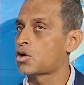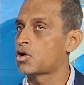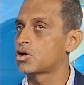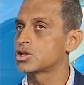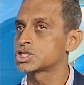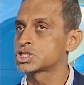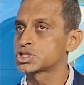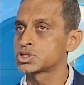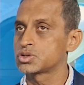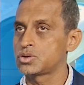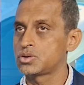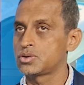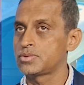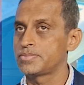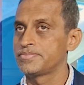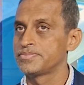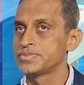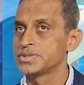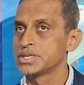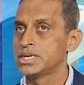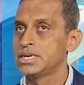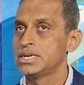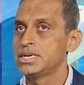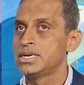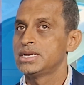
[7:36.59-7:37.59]
also
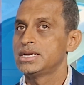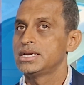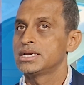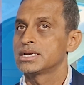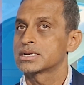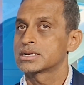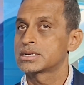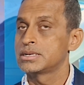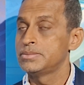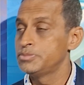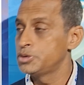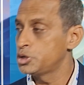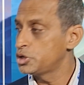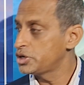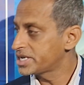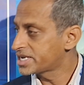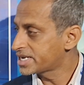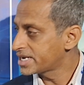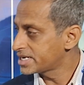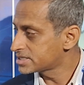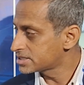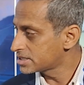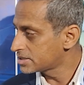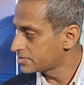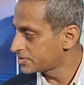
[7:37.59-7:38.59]

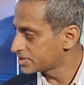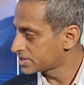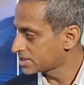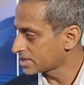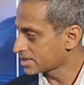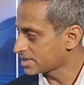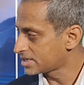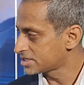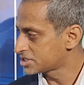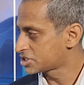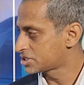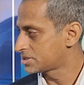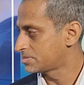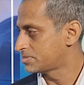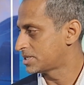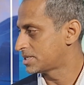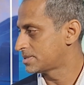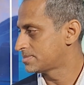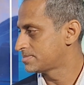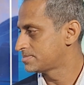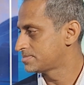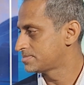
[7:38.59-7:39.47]
communicated with the customer.